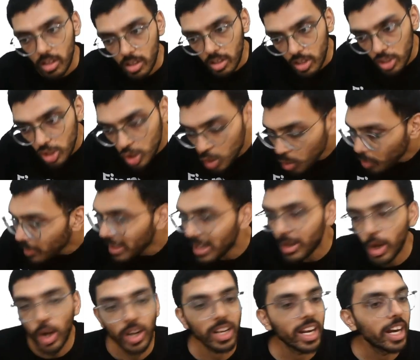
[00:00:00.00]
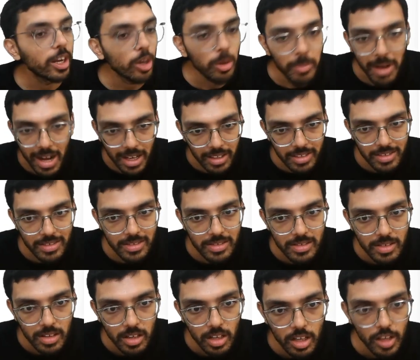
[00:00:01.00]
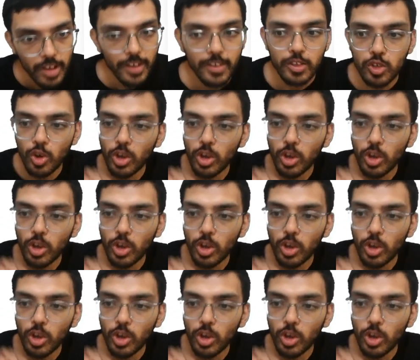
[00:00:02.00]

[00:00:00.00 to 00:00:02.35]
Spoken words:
you will not get your marks. So